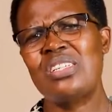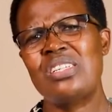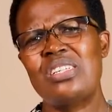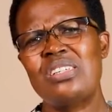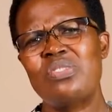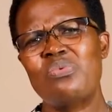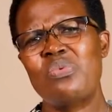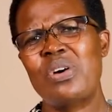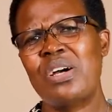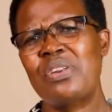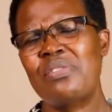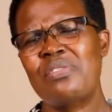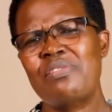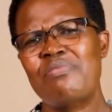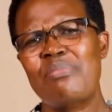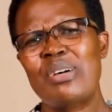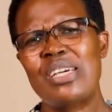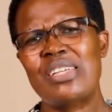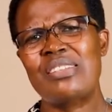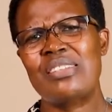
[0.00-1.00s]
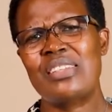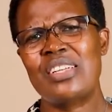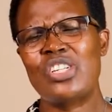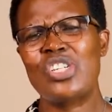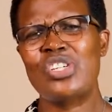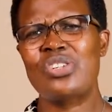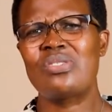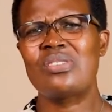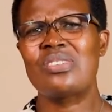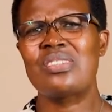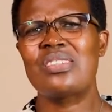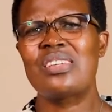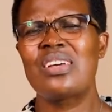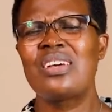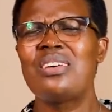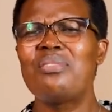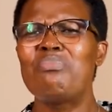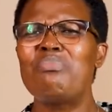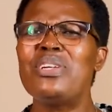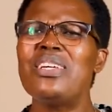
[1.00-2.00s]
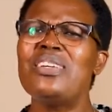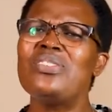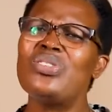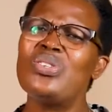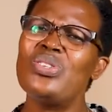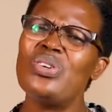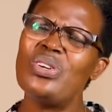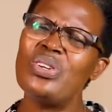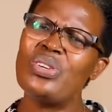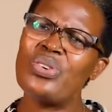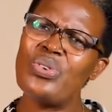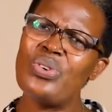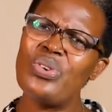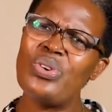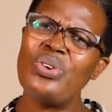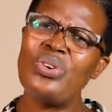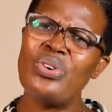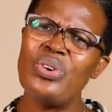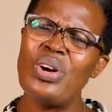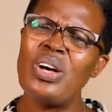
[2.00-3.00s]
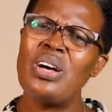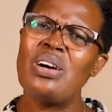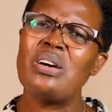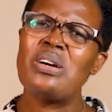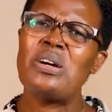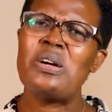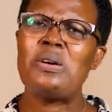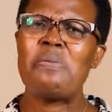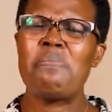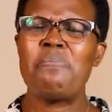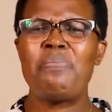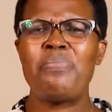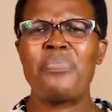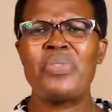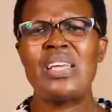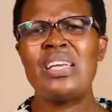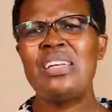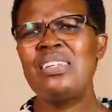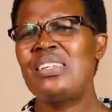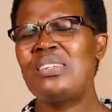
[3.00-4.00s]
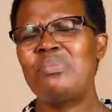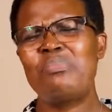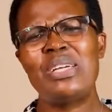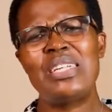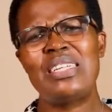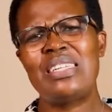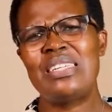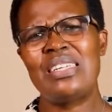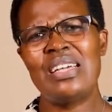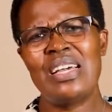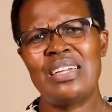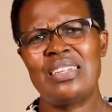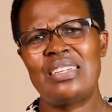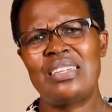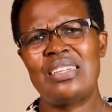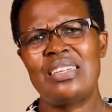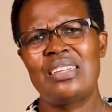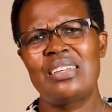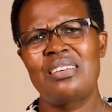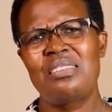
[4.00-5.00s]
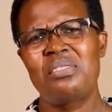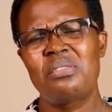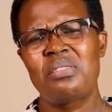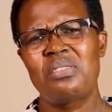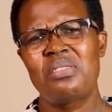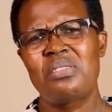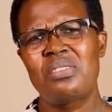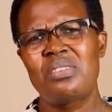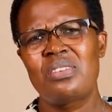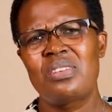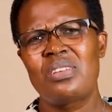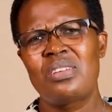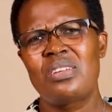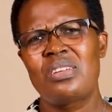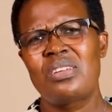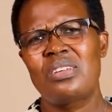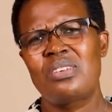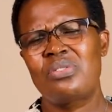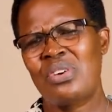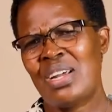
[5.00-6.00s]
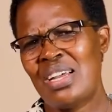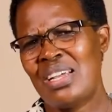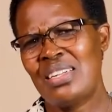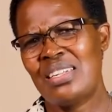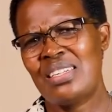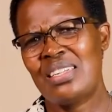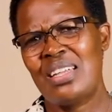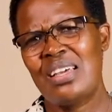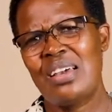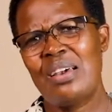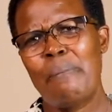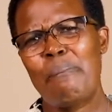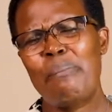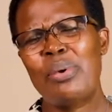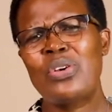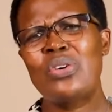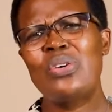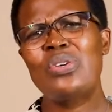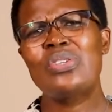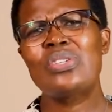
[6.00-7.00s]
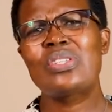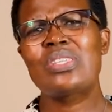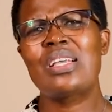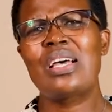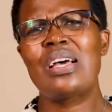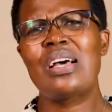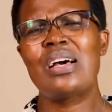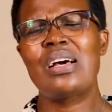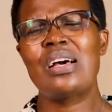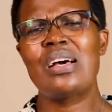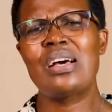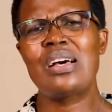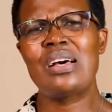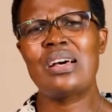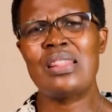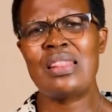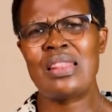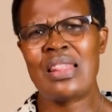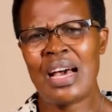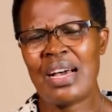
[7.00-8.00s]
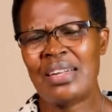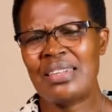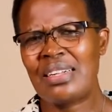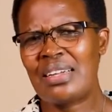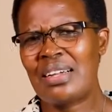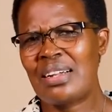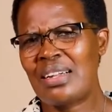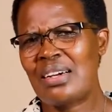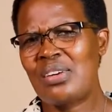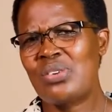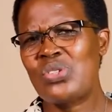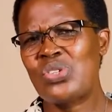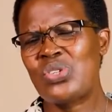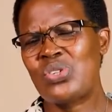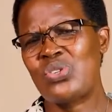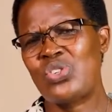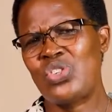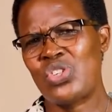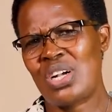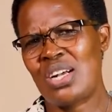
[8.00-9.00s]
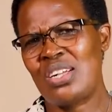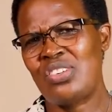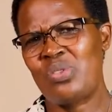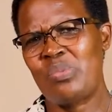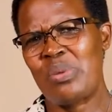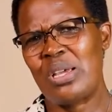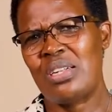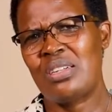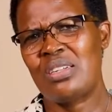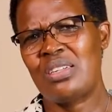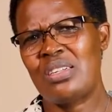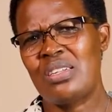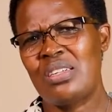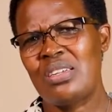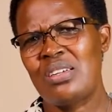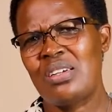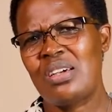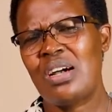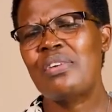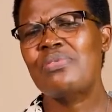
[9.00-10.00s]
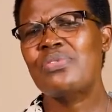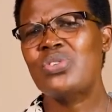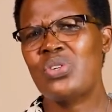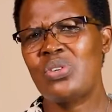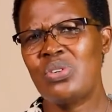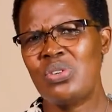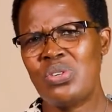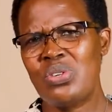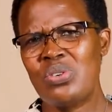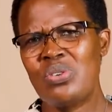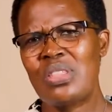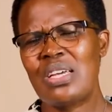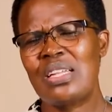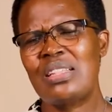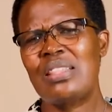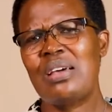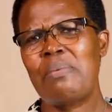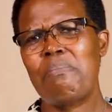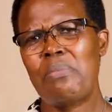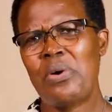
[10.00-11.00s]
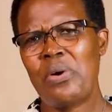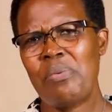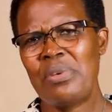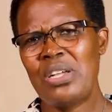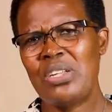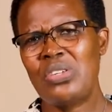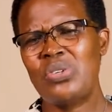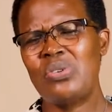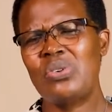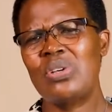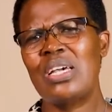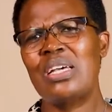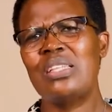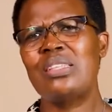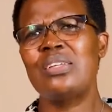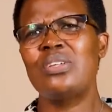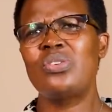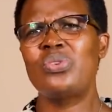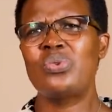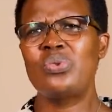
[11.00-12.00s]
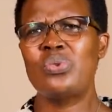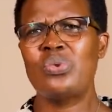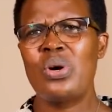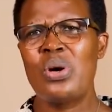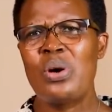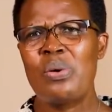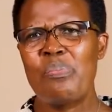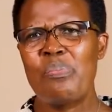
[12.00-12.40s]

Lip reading: it in one of my sessions. Please don't go intimate yet, right? Because that clouds your judgment. I've told you that the moment you get into